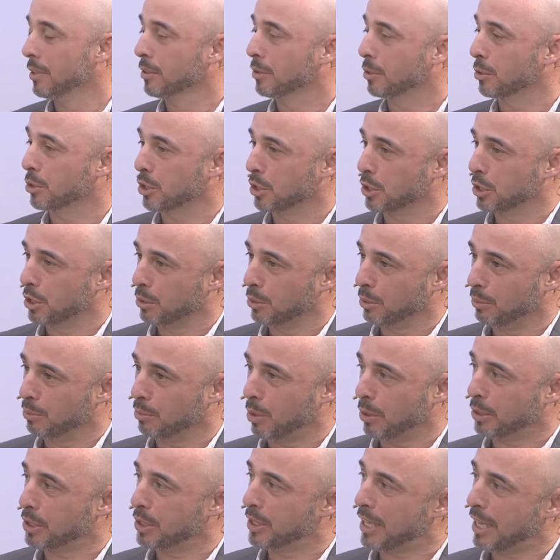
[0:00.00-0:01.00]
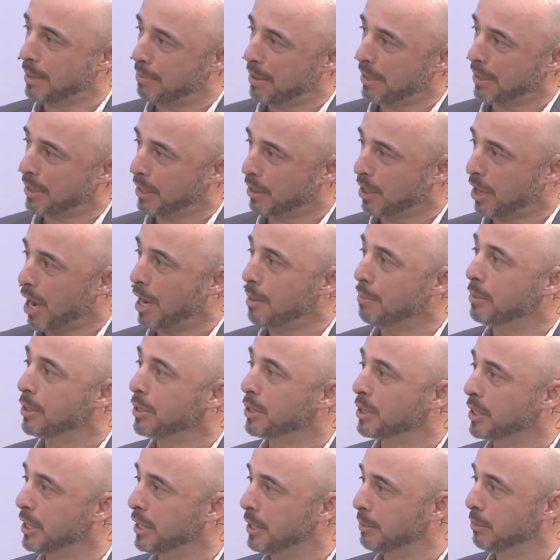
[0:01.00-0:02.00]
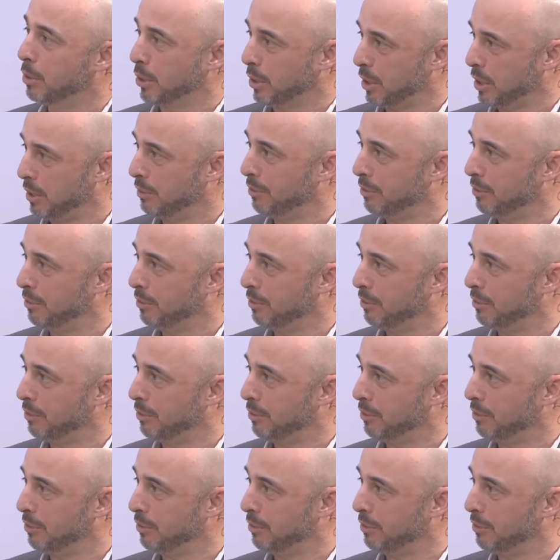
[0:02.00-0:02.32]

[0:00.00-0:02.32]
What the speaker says: to just do one step at a time, see what the